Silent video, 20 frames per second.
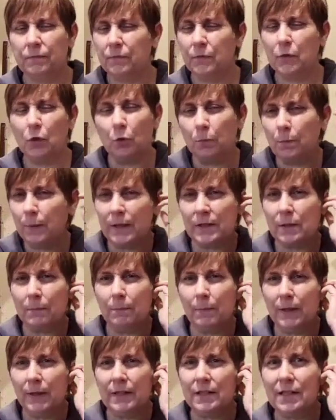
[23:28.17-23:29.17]
do bits and
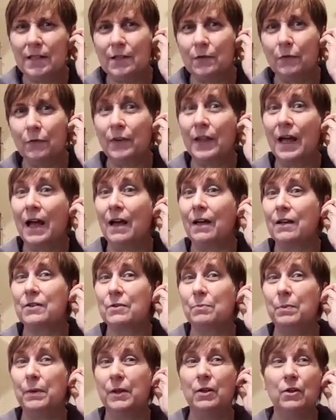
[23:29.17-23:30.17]
pieces for that,
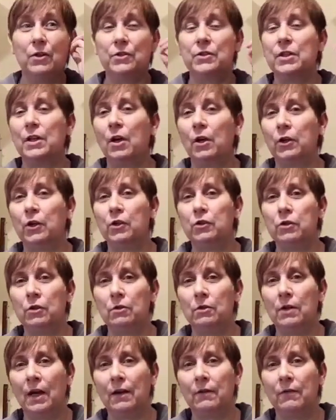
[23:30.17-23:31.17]
because I could
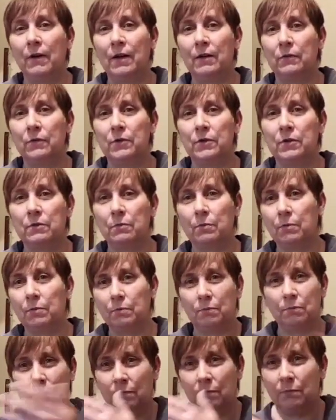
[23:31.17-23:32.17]
do that around,
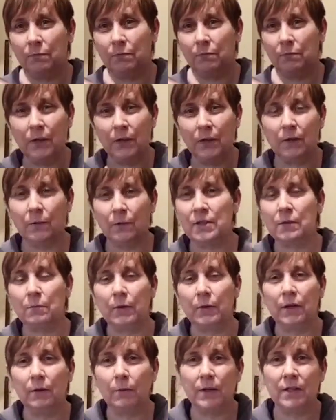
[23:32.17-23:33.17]
you know, when
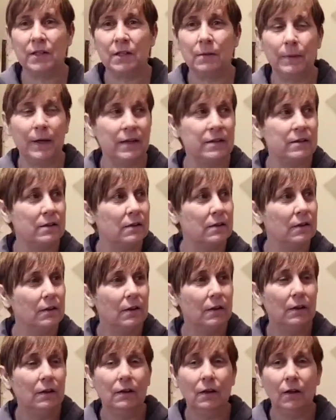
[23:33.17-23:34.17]
Sabrina went to bed,
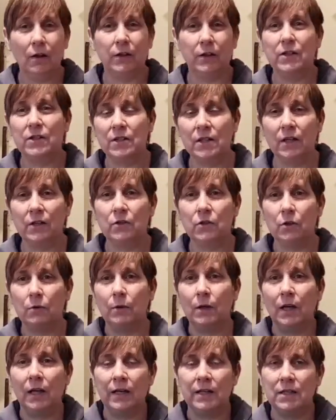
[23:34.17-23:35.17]
I could sit and do
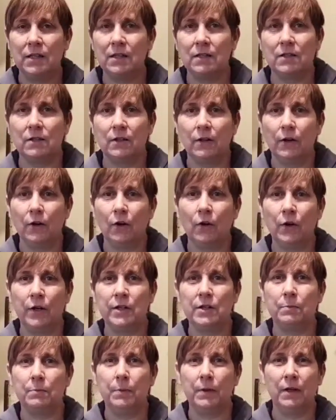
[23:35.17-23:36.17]
it late into the
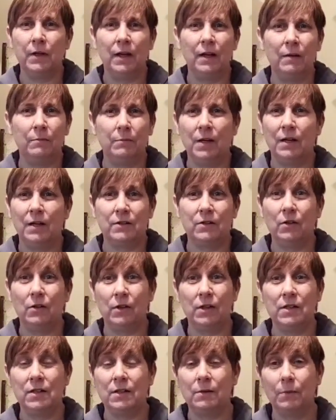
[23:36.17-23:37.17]
night. But yeah, it's not
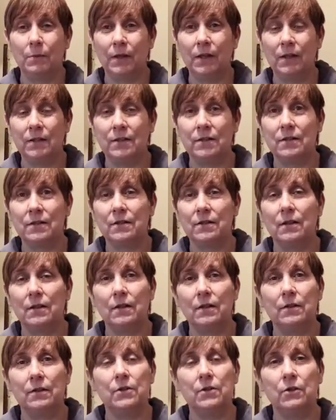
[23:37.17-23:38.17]
easy for kids
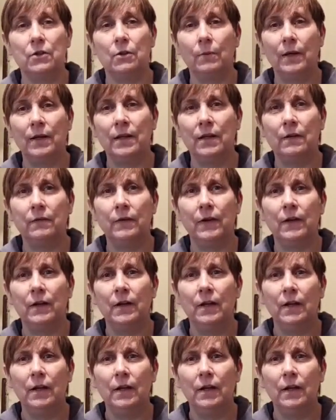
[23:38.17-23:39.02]
to do any of it.